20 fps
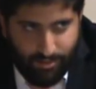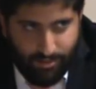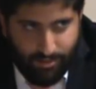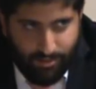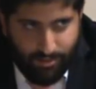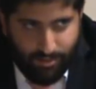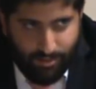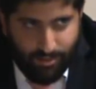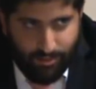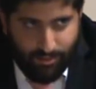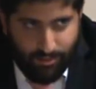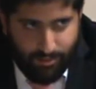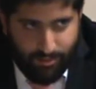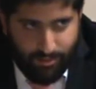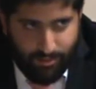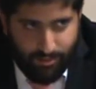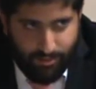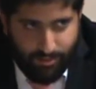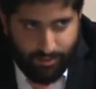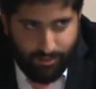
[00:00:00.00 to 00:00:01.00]

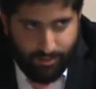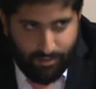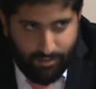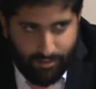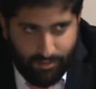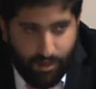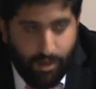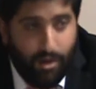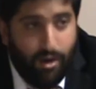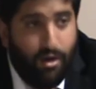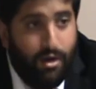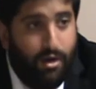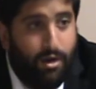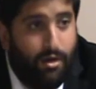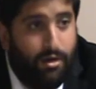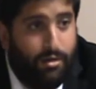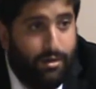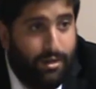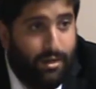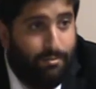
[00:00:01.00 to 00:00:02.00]
Ashkenazi no. and... Oh,
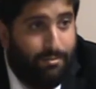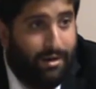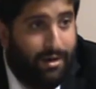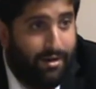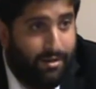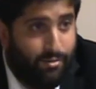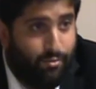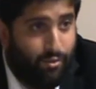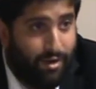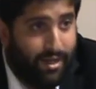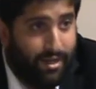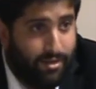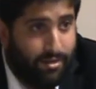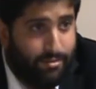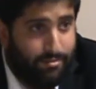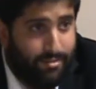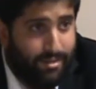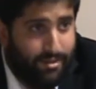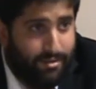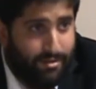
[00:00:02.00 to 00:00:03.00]
uh, about in
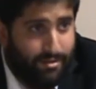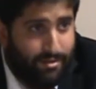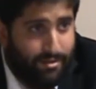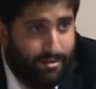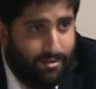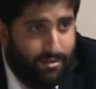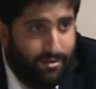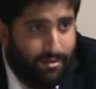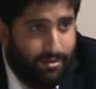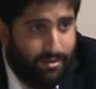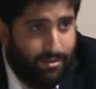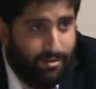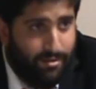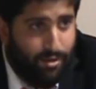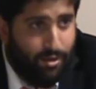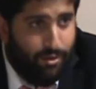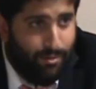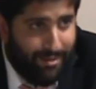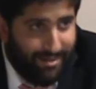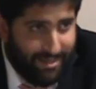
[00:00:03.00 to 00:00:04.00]
regular meat?
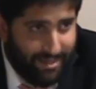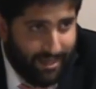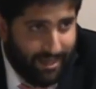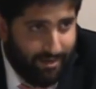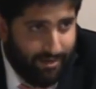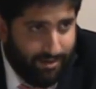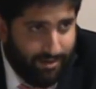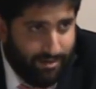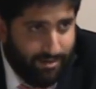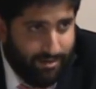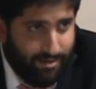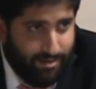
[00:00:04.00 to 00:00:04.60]
Or about the carrot?